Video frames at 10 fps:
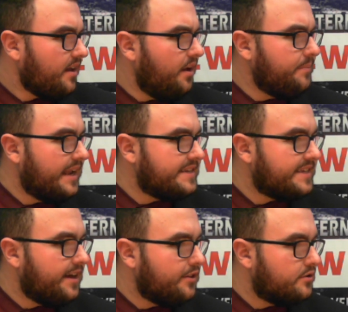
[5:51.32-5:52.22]
I'm going to
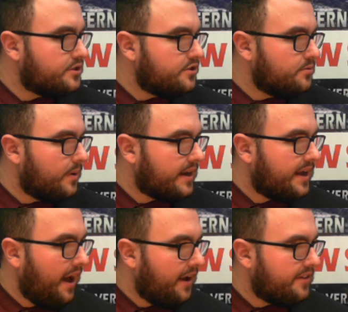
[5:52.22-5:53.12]
say hello to
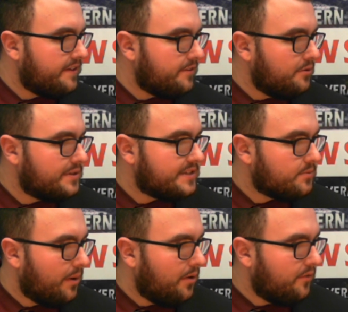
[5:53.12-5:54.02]
Kyle and Lewis as
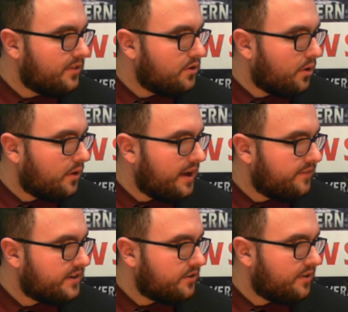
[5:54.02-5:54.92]
well. Hopefully, you are all
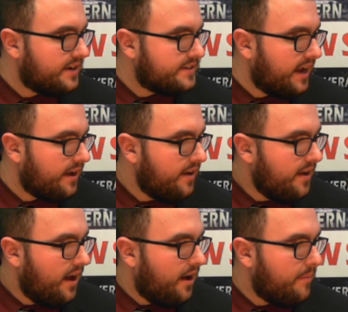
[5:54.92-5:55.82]
having a great day.
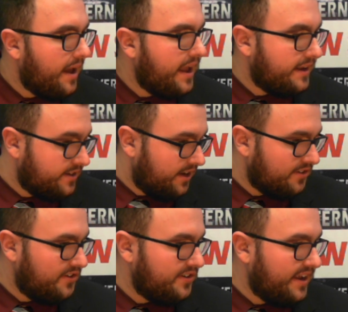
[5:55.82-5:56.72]
And
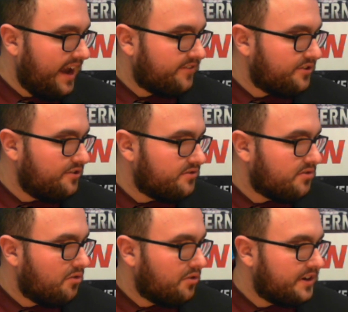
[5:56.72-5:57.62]
good afternoon
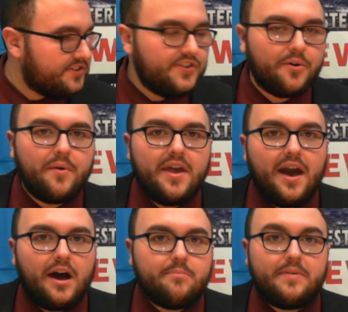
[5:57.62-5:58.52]
to Lori, too.
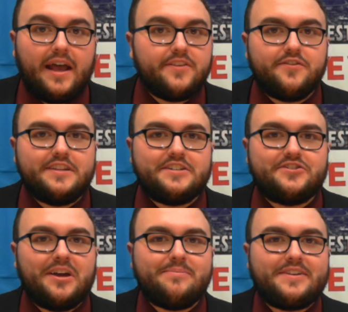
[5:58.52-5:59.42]
As for
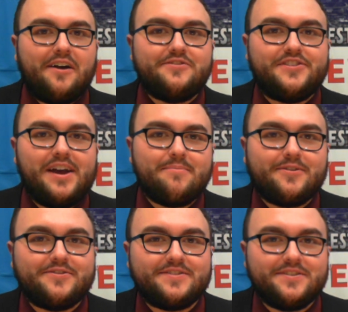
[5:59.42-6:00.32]
these Jamestown
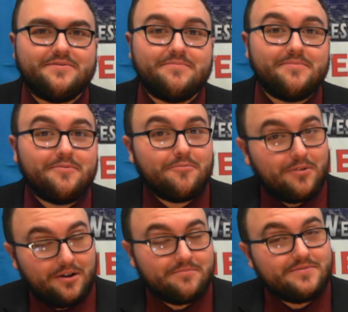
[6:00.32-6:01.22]
Jammers,
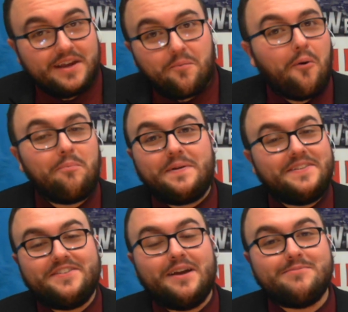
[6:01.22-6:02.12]
well, they won't be
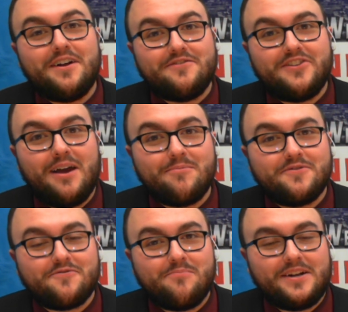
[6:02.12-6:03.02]
the Jamestown Jammers for